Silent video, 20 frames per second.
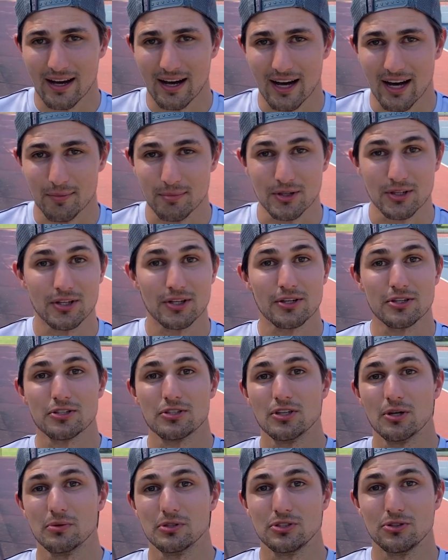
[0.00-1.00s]
Be
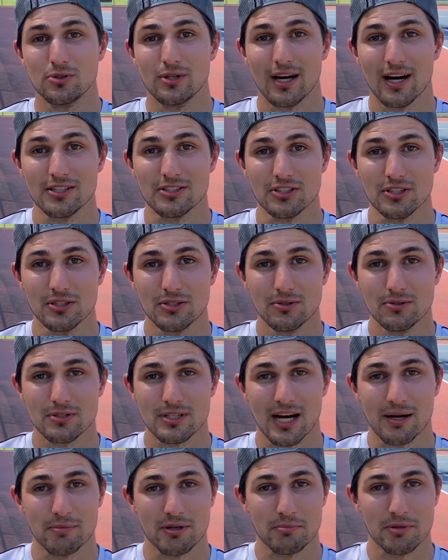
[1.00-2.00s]
curious to know what you guys
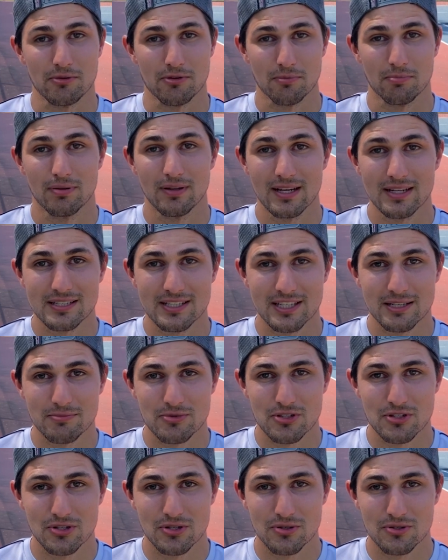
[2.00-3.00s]
use. I'm gonna be replacing
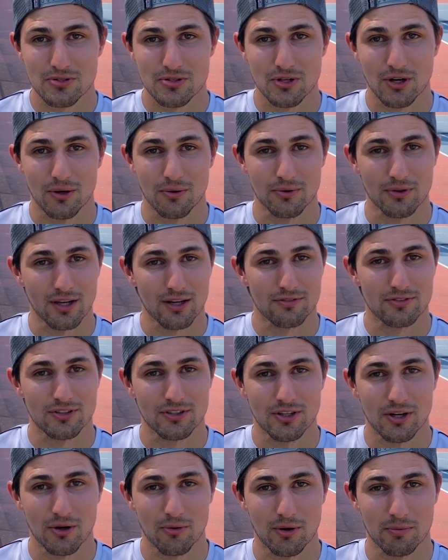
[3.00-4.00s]
them soon, so I would love
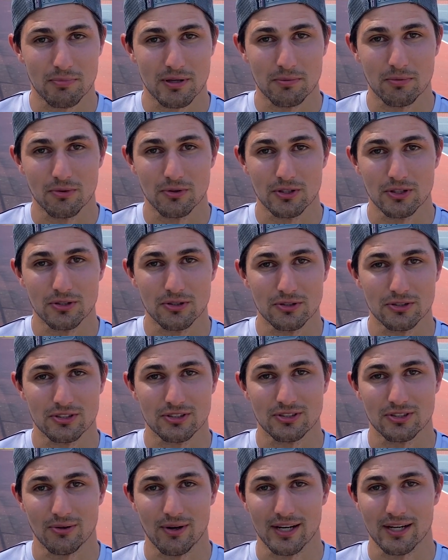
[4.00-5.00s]
to know what people use
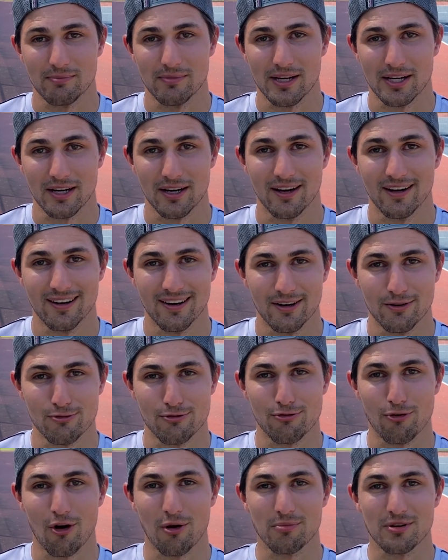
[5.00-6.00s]
so I can make an
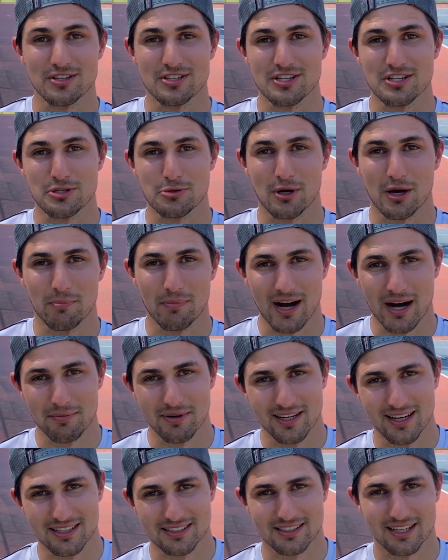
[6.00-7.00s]
informed decision when I buy
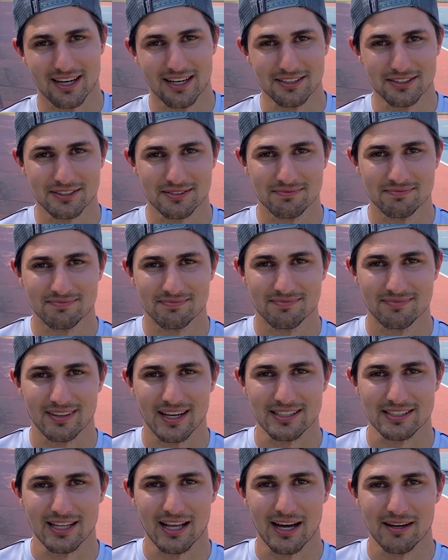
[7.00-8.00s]
my next case.
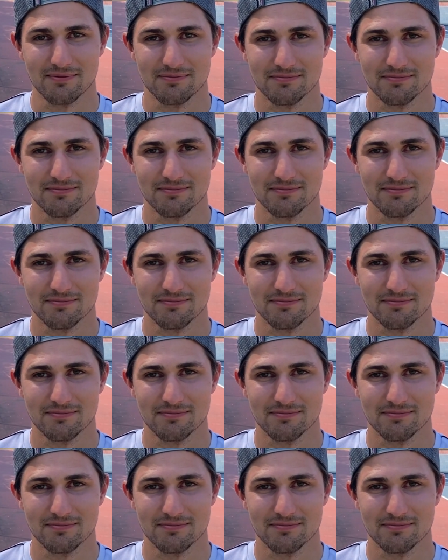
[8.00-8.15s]
Thanks a lot.